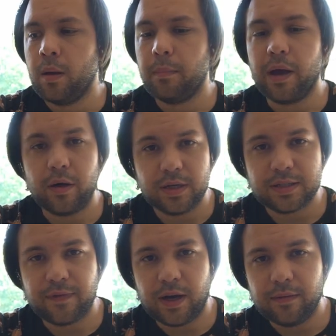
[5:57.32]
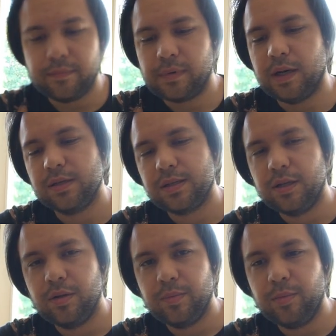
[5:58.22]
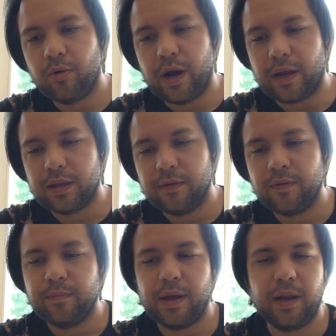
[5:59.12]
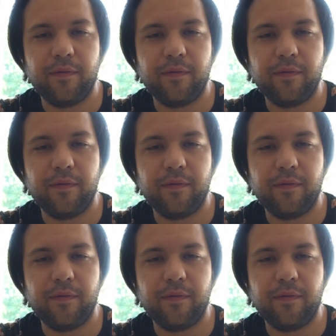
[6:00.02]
My heart is fine, I just need to be more active and